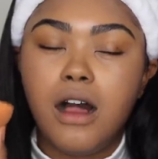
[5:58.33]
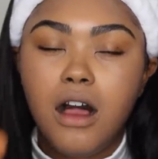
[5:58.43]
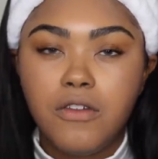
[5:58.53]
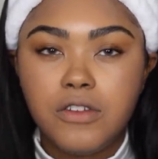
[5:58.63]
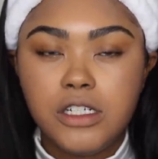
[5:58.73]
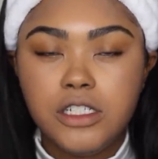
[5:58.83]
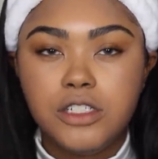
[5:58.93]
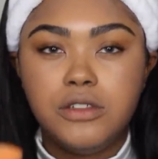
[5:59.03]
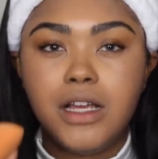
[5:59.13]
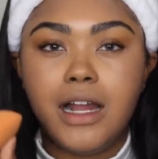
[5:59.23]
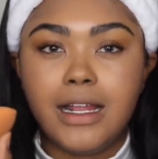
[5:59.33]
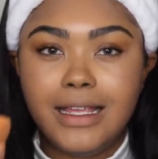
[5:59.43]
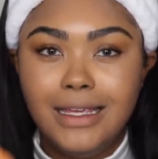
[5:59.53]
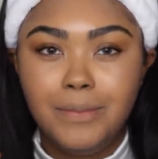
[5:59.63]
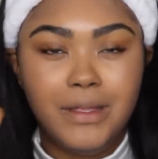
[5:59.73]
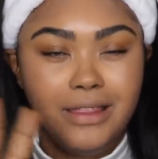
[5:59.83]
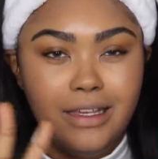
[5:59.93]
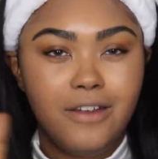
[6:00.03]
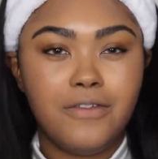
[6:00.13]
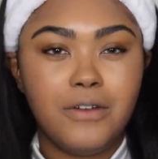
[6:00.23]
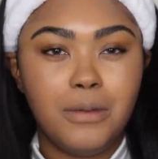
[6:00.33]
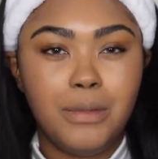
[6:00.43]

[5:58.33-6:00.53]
coverage, you gotta keep it there for a